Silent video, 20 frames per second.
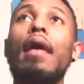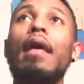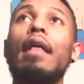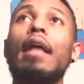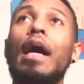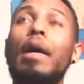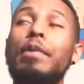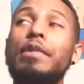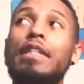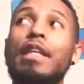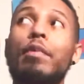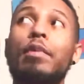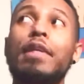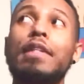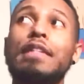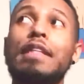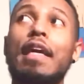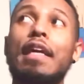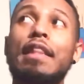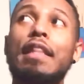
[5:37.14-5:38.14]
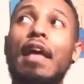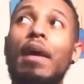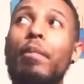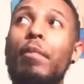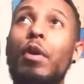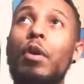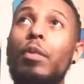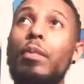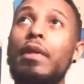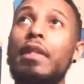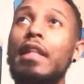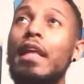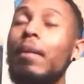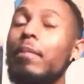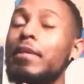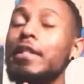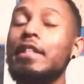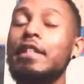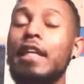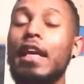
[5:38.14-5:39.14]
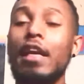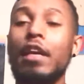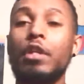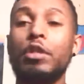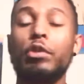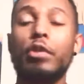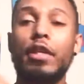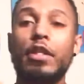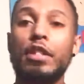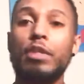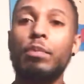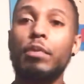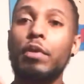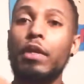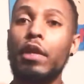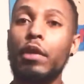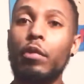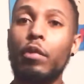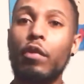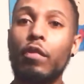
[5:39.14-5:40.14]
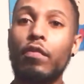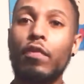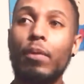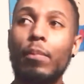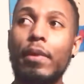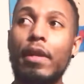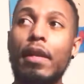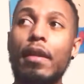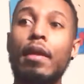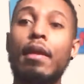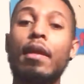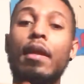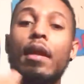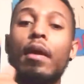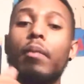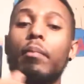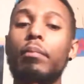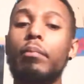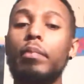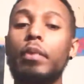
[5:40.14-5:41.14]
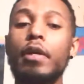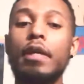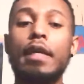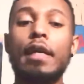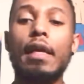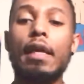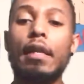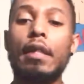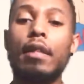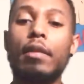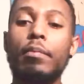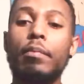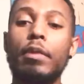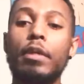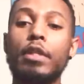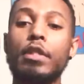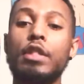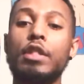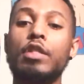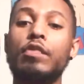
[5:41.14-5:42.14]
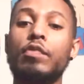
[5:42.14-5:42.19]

I was able to take that moment, that mistake, transmute it, grow from it, put it into the books.